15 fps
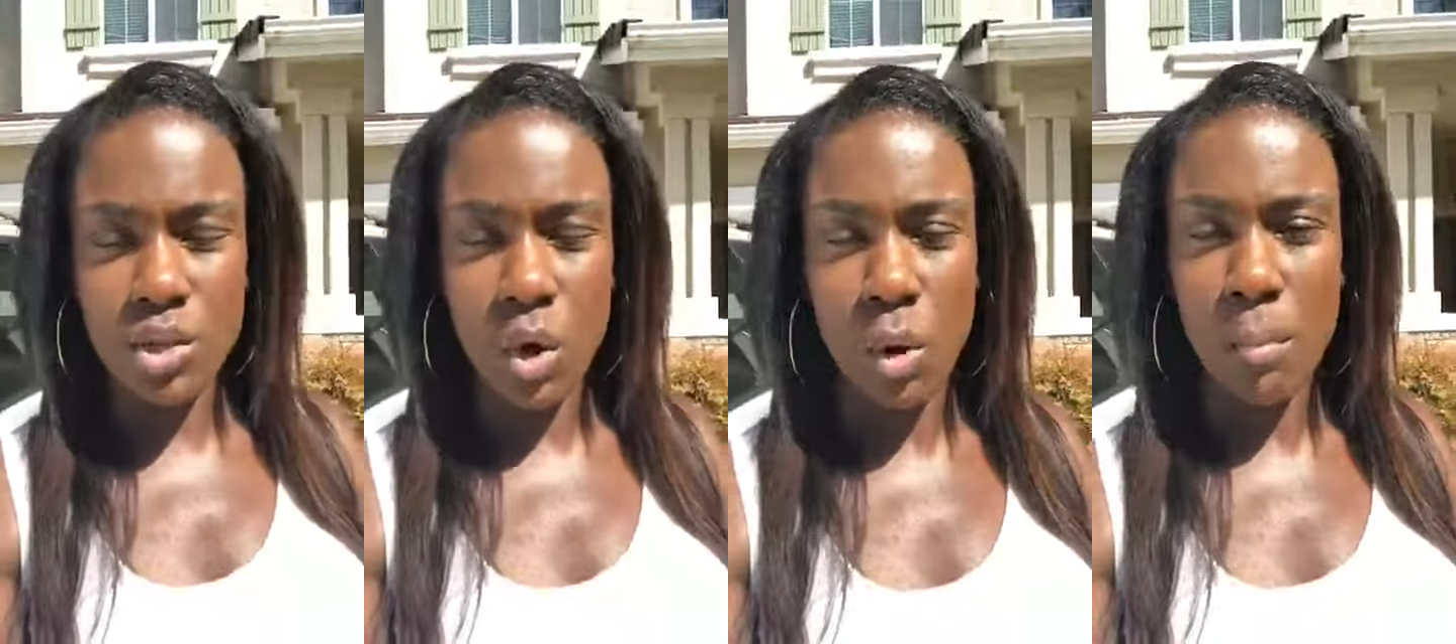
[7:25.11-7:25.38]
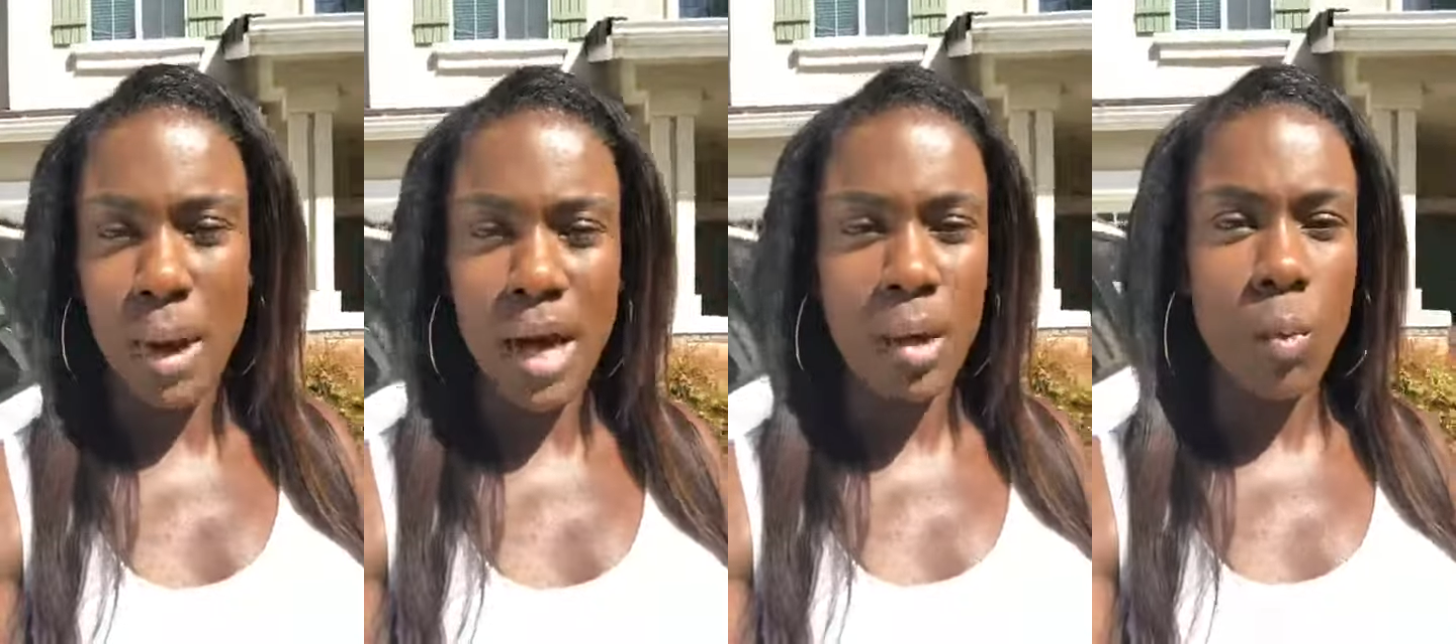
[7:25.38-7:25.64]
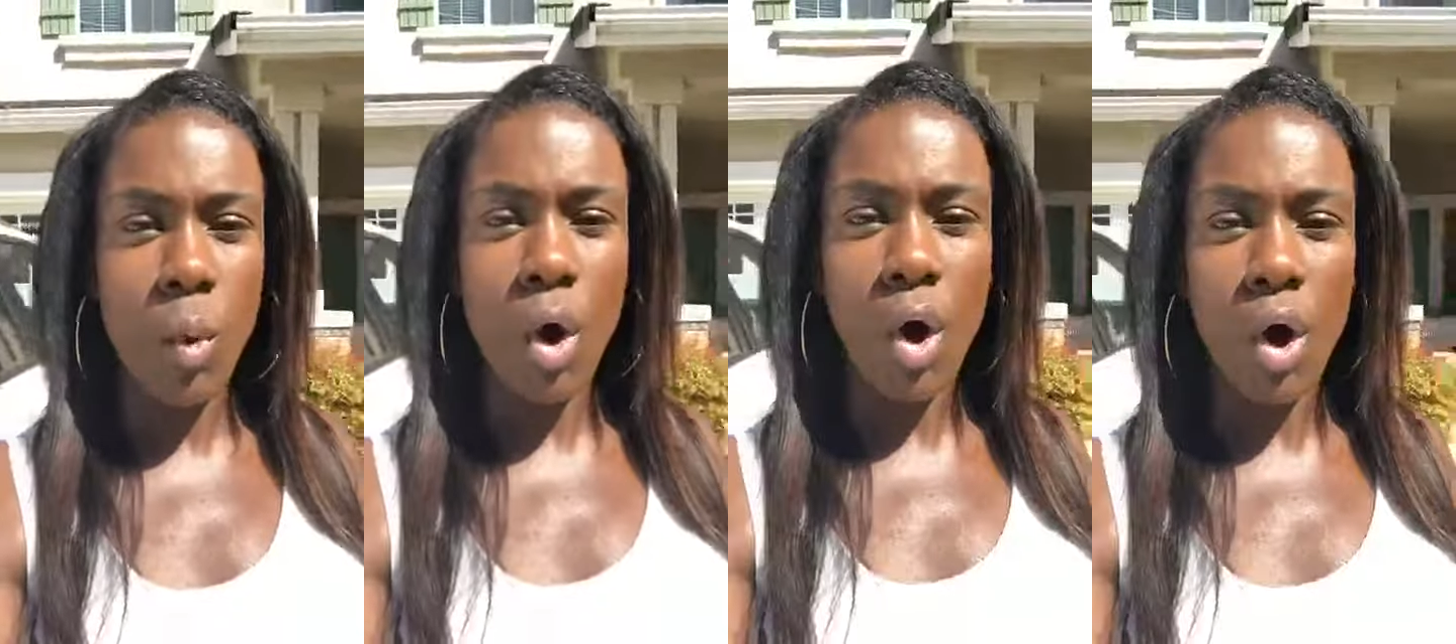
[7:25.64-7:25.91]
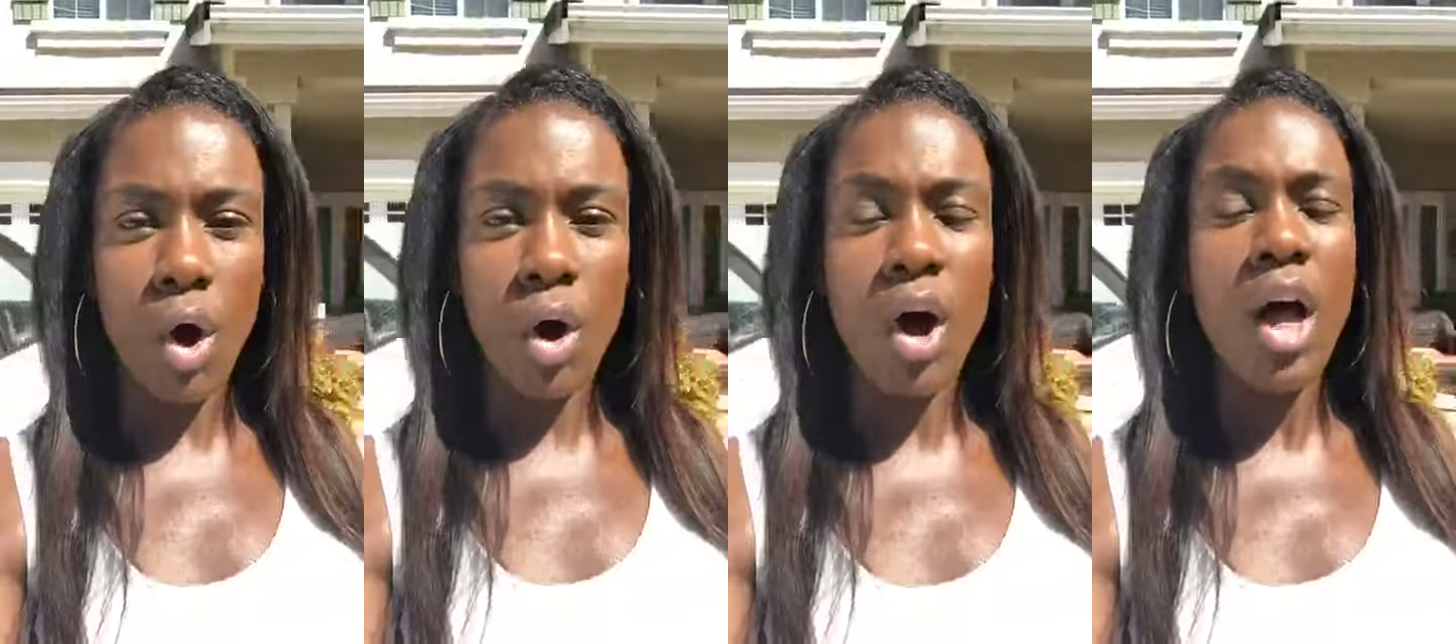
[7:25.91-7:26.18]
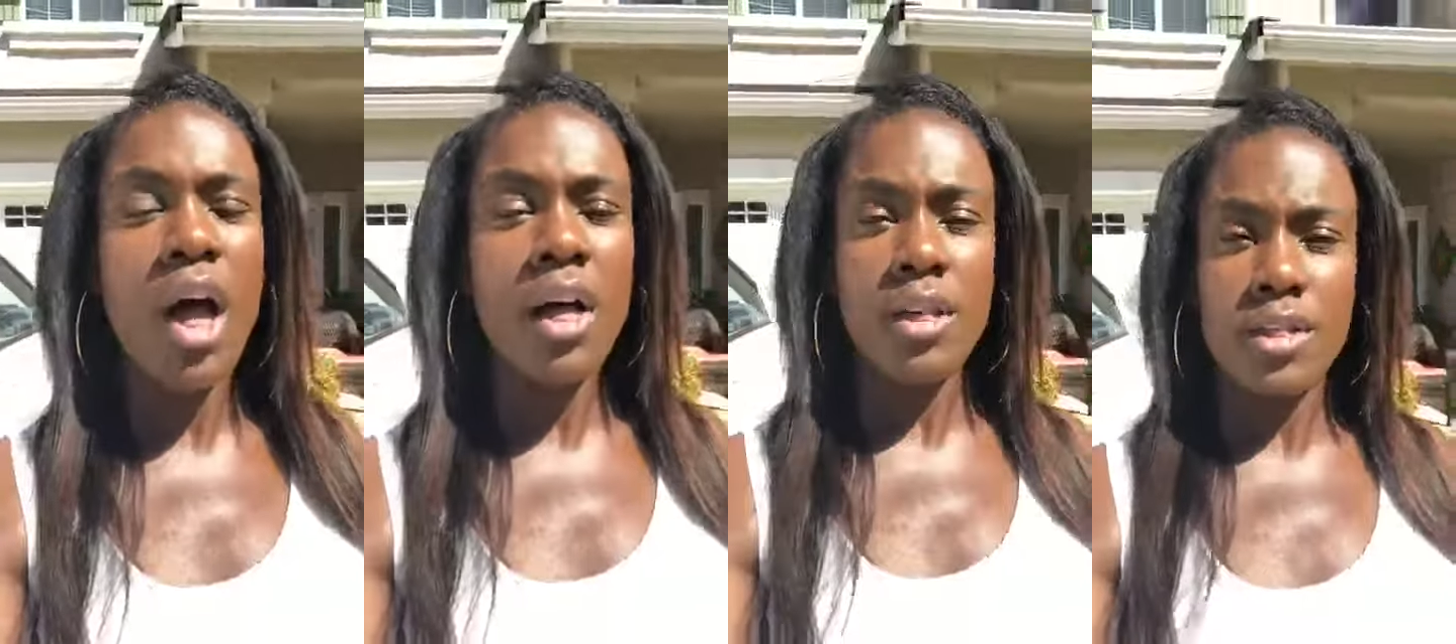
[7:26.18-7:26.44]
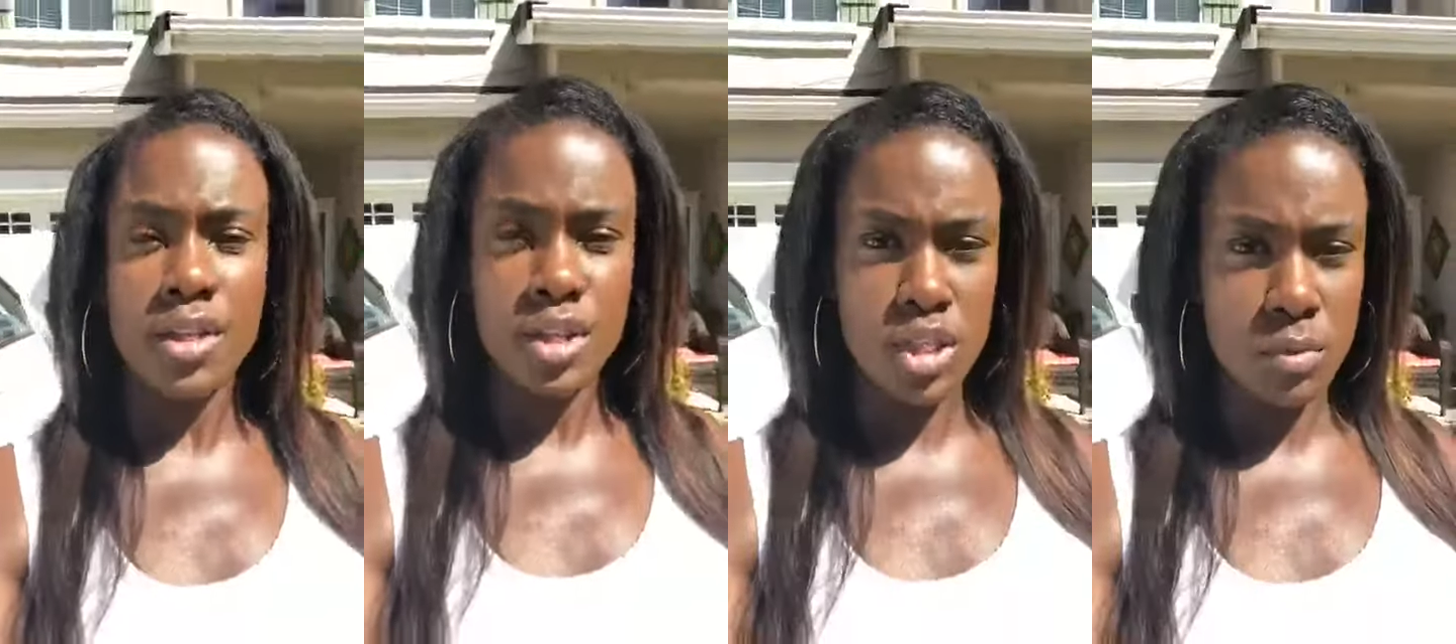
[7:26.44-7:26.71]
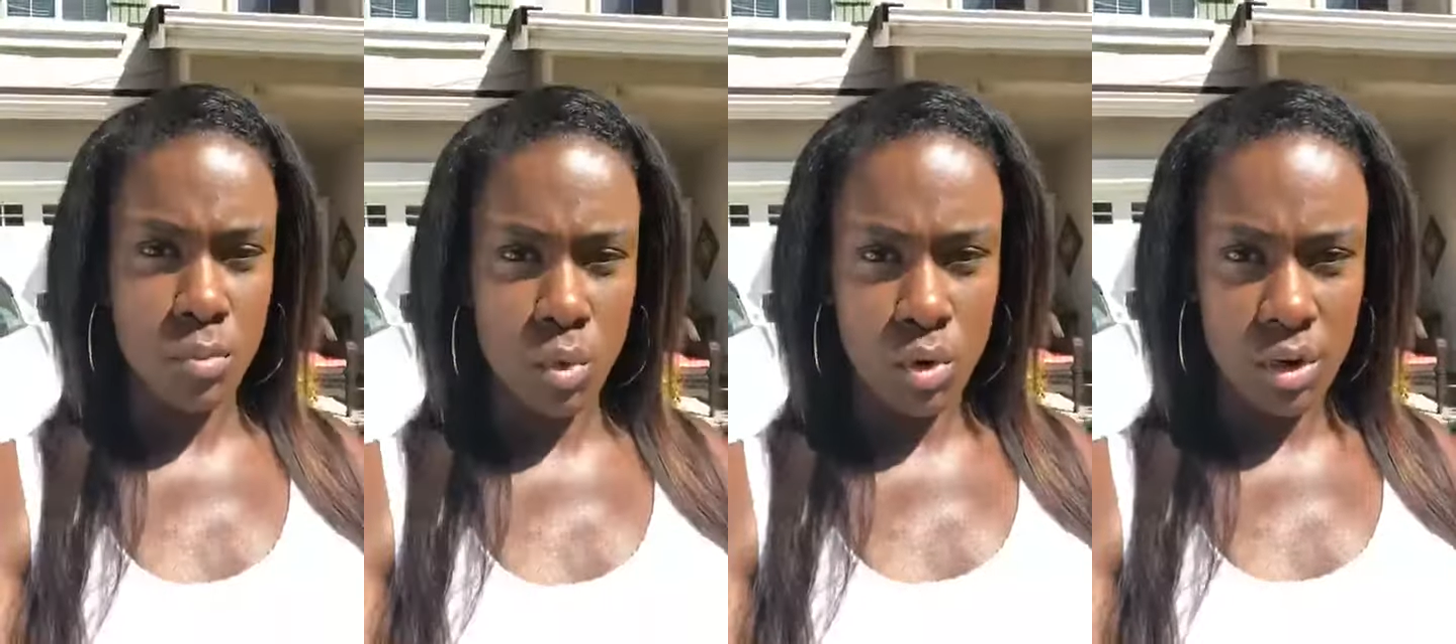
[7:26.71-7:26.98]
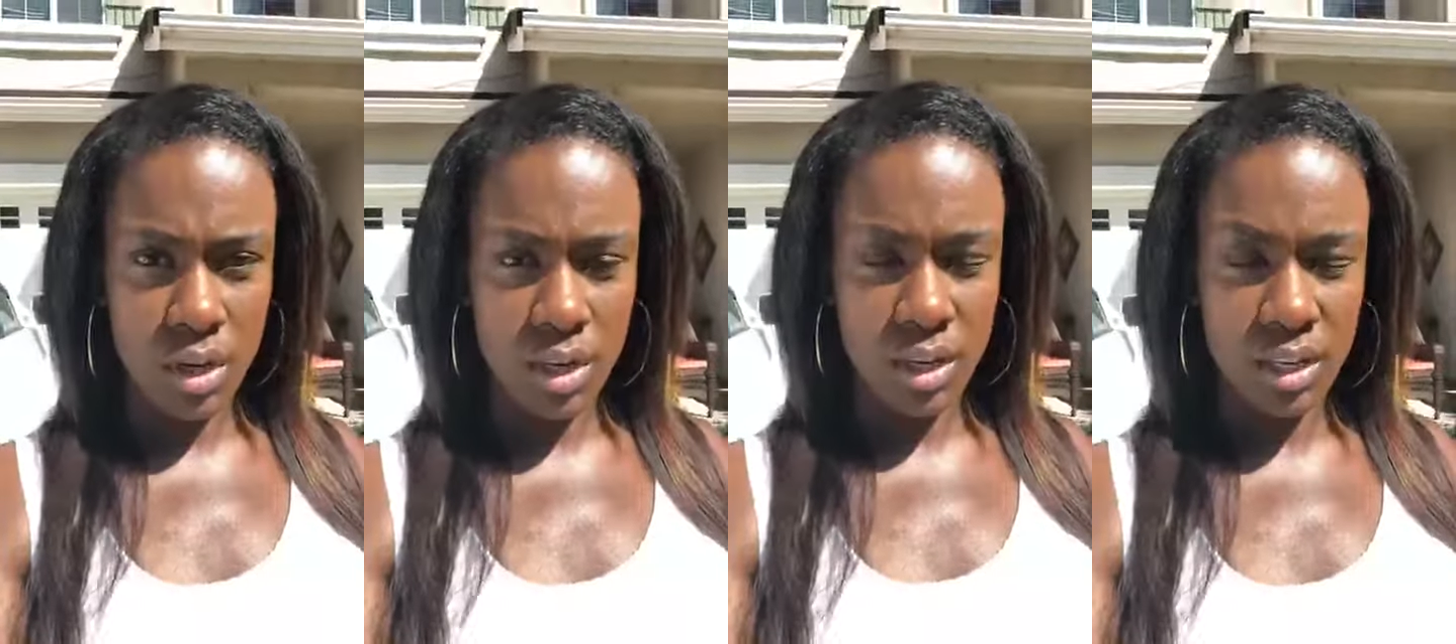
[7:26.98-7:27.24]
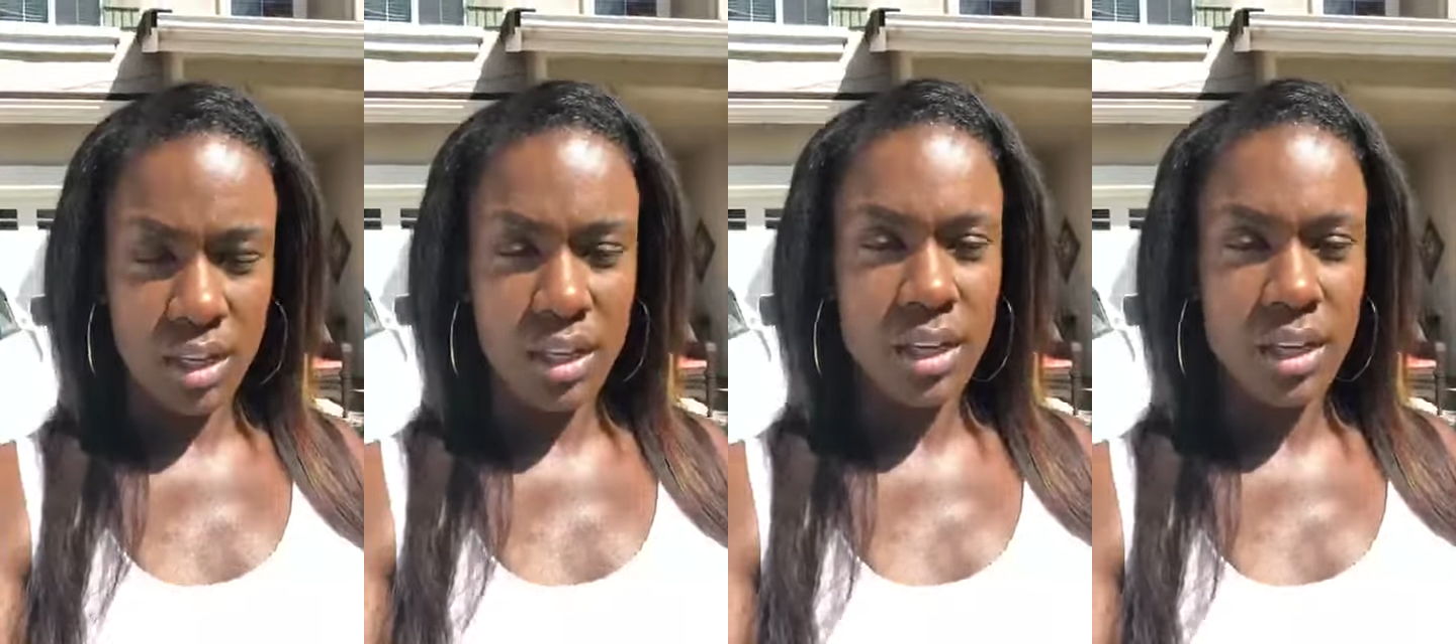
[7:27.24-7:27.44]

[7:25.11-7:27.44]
on my wall this morning,